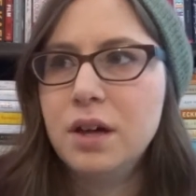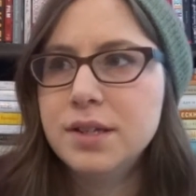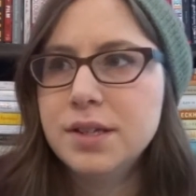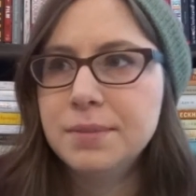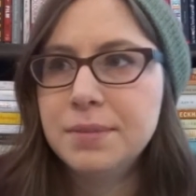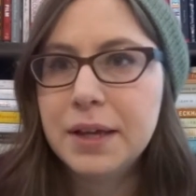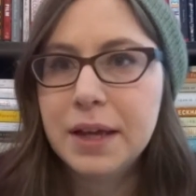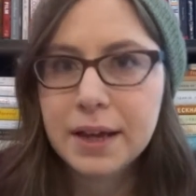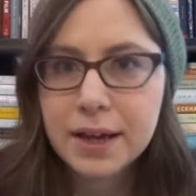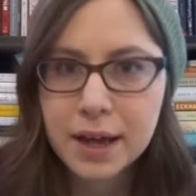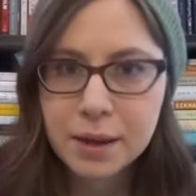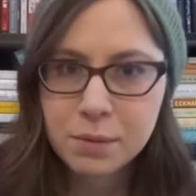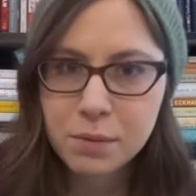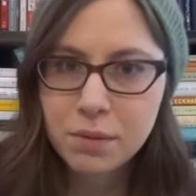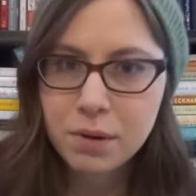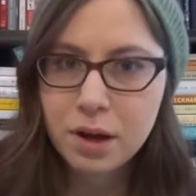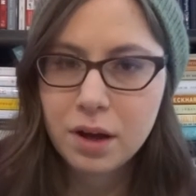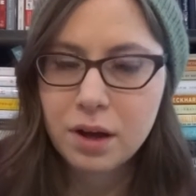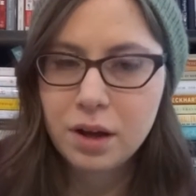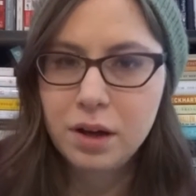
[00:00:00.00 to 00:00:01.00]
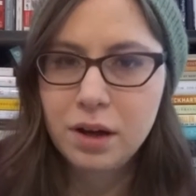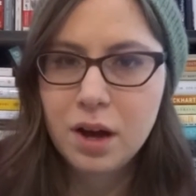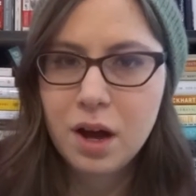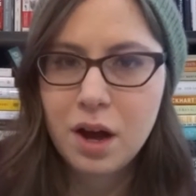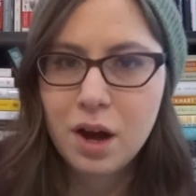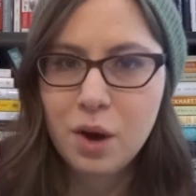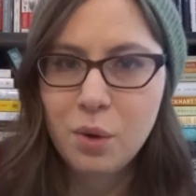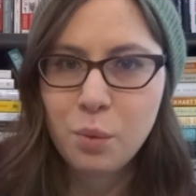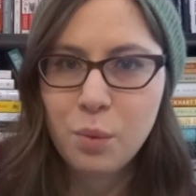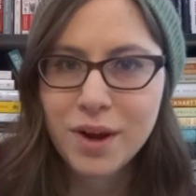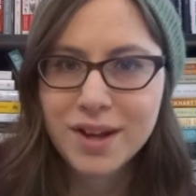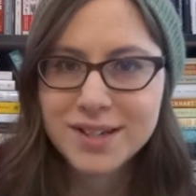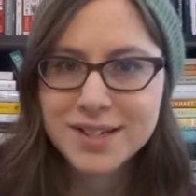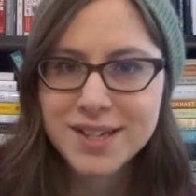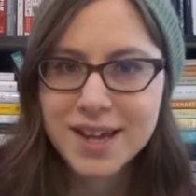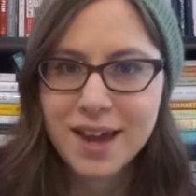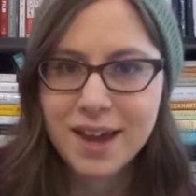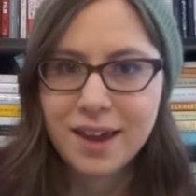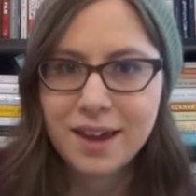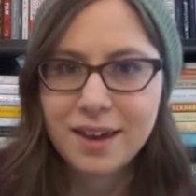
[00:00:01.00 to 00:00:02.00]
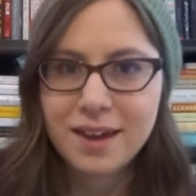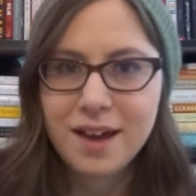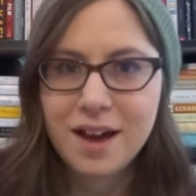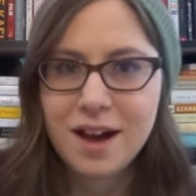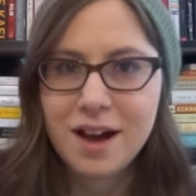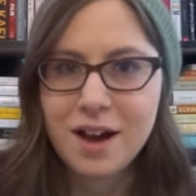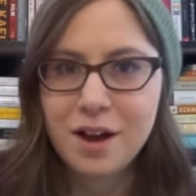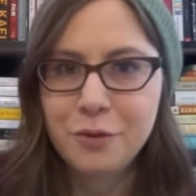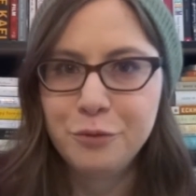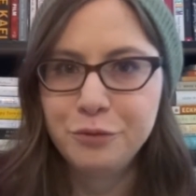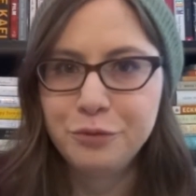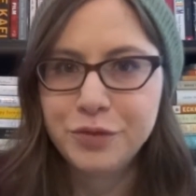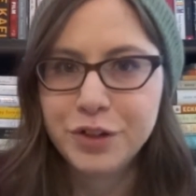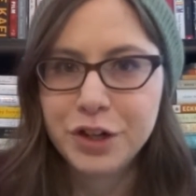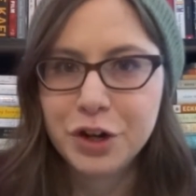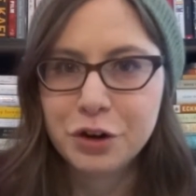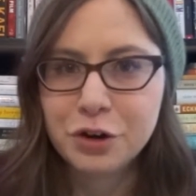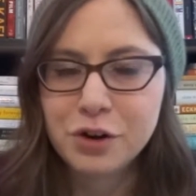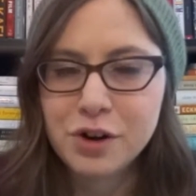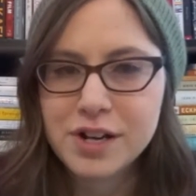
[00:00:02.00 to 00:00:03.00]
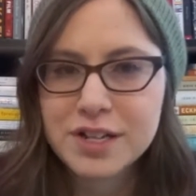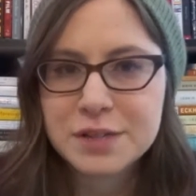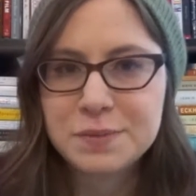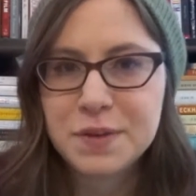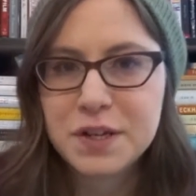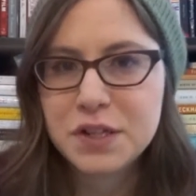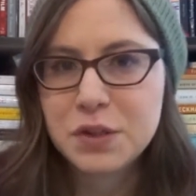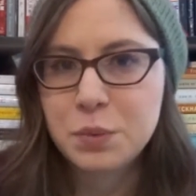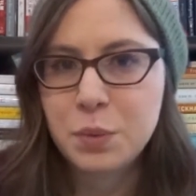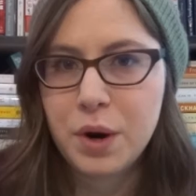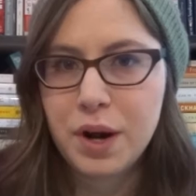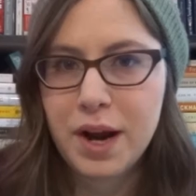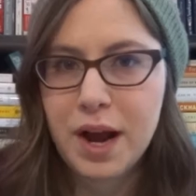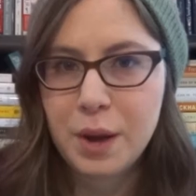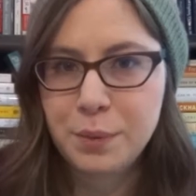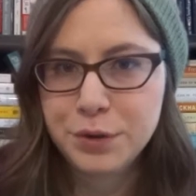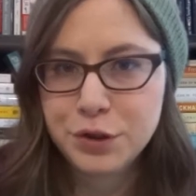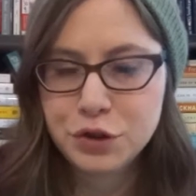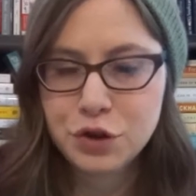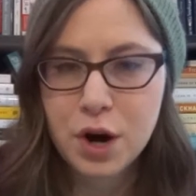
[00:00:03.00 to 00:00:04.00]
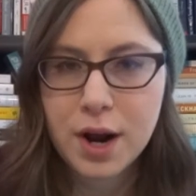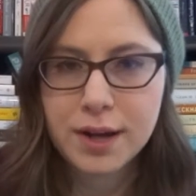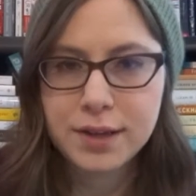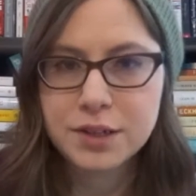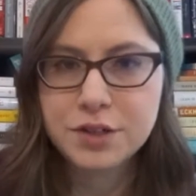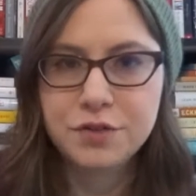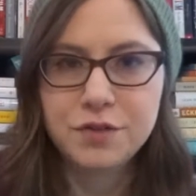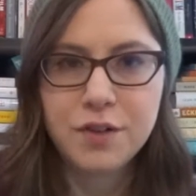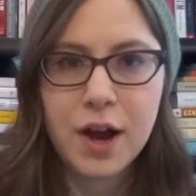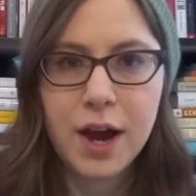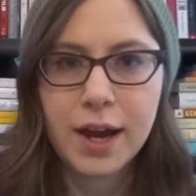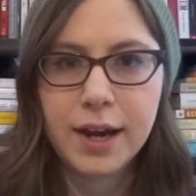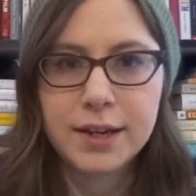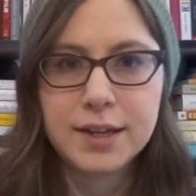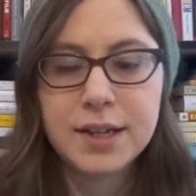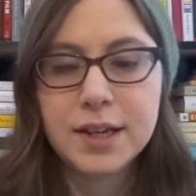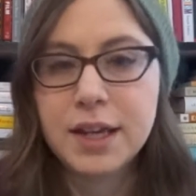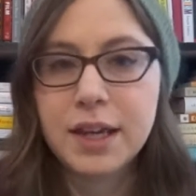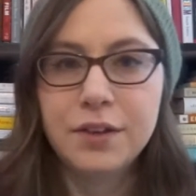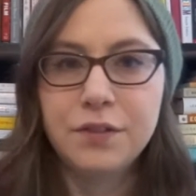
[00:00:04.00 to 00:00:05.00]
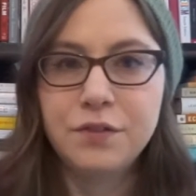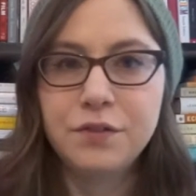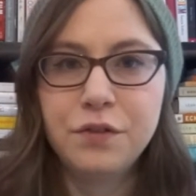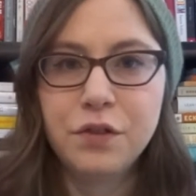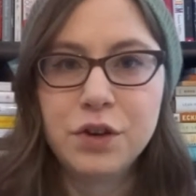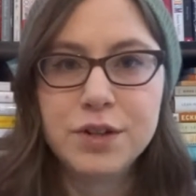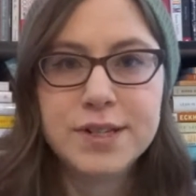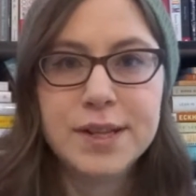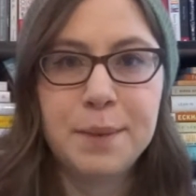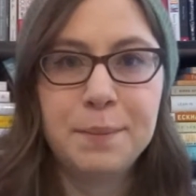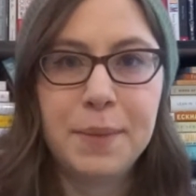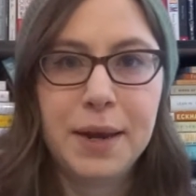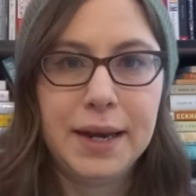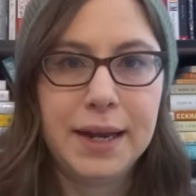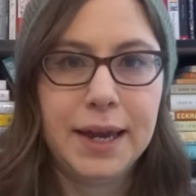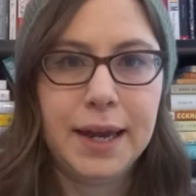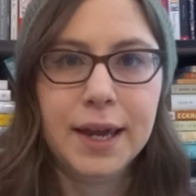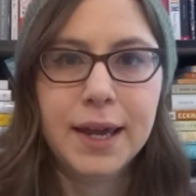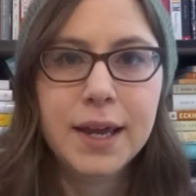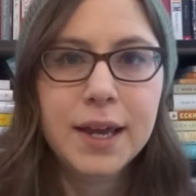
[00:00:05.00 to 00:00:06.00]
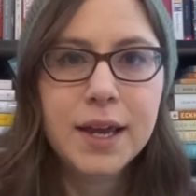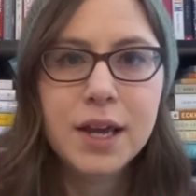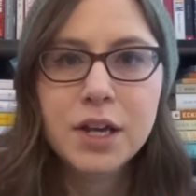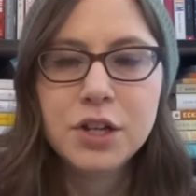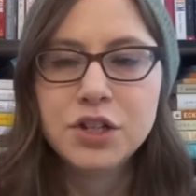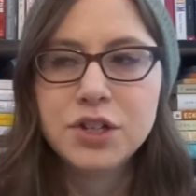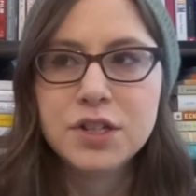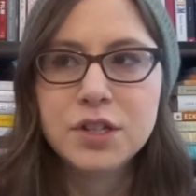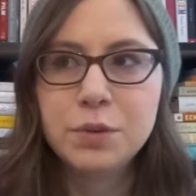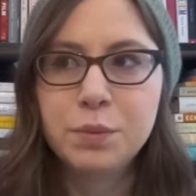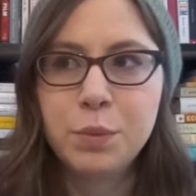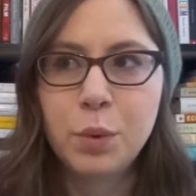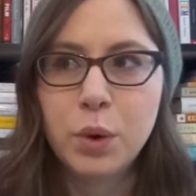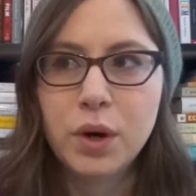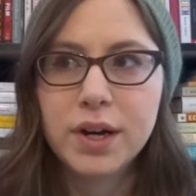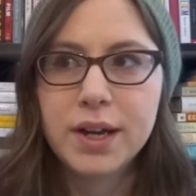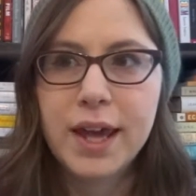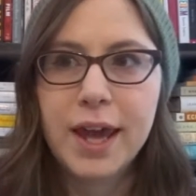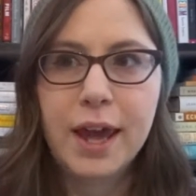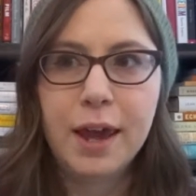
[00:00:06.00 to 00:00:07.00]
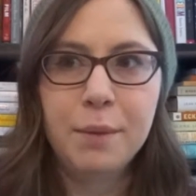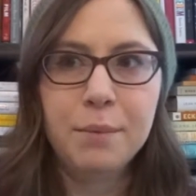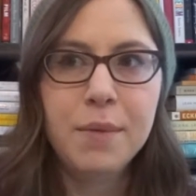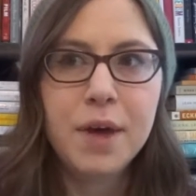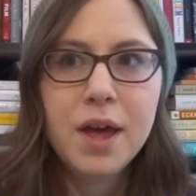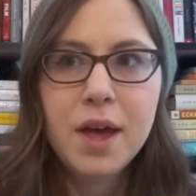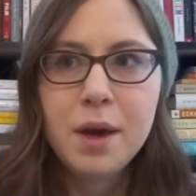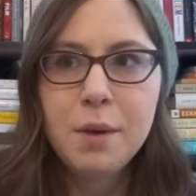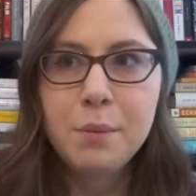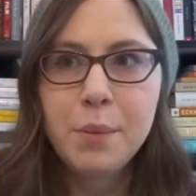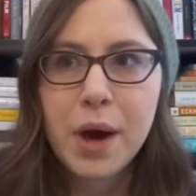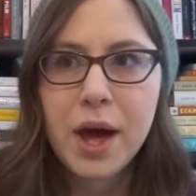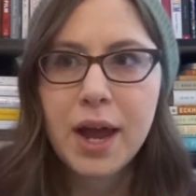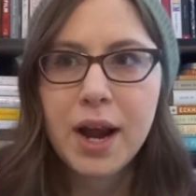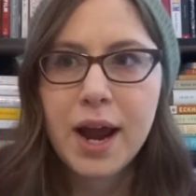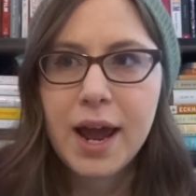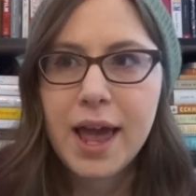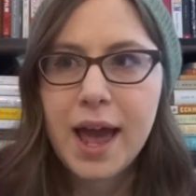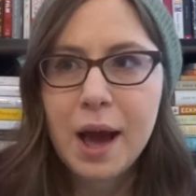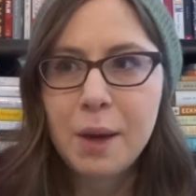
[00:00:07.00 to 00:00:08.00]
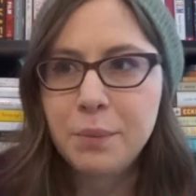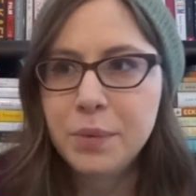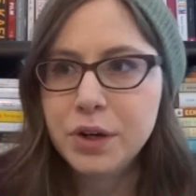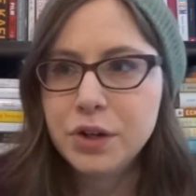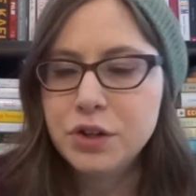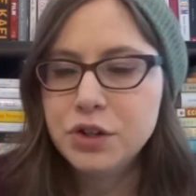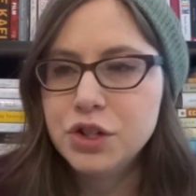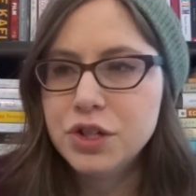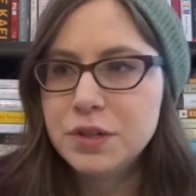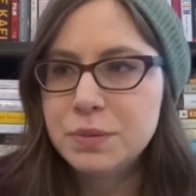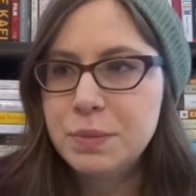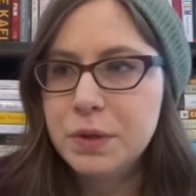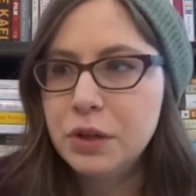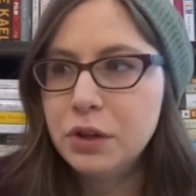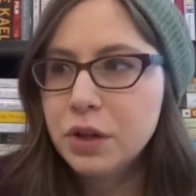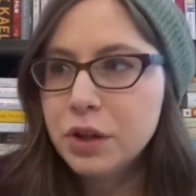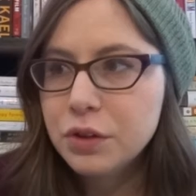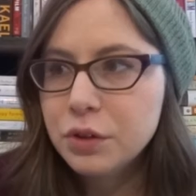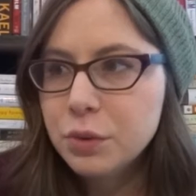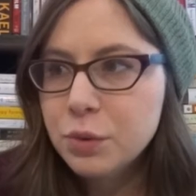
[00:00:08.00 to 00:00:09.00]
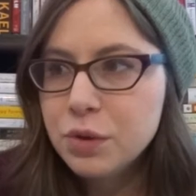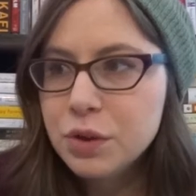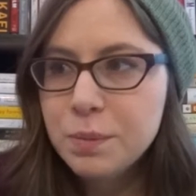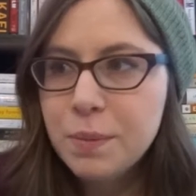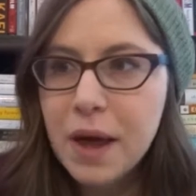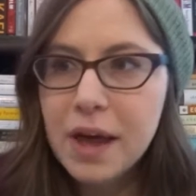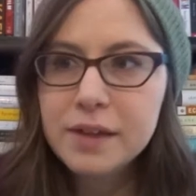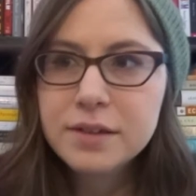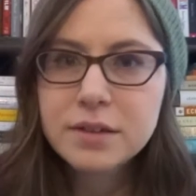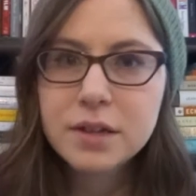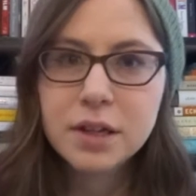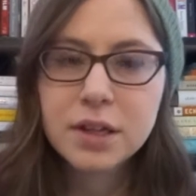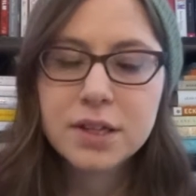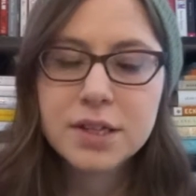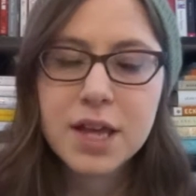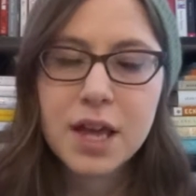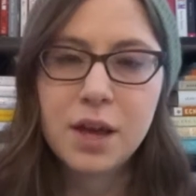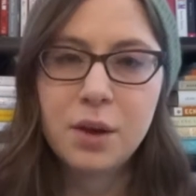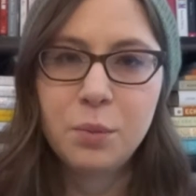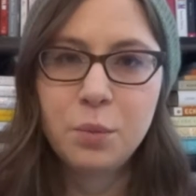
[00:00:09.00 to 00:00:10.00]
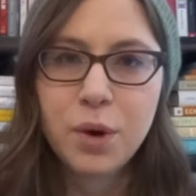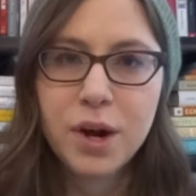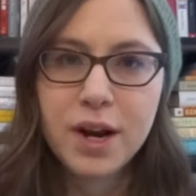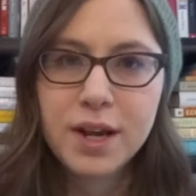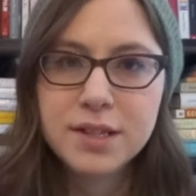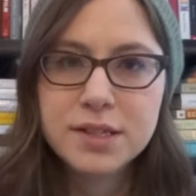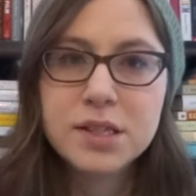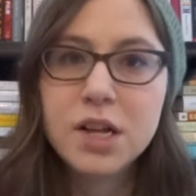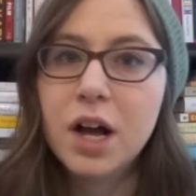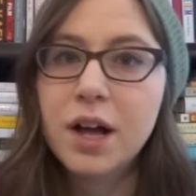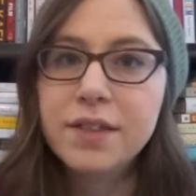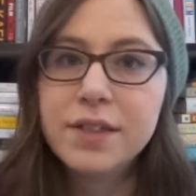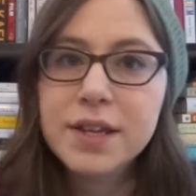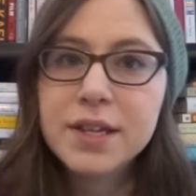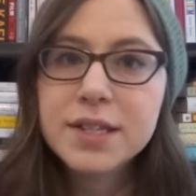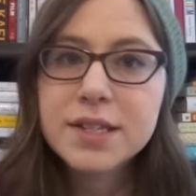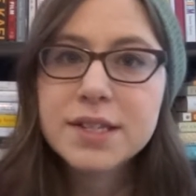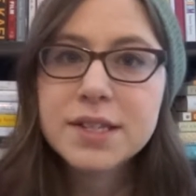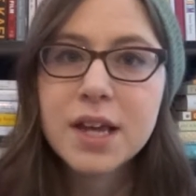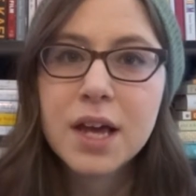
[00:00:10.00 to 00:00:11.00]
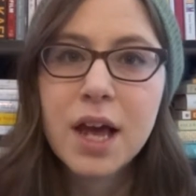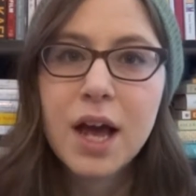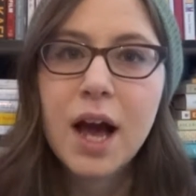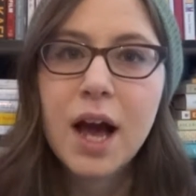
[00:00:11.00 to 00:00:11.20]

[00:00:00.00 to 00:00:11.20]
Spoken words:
something I came upon one day near Christmas when I was trying to find a gift for somebody, just a board game, but I happened to just be looking through the puzzles, and when I saw this,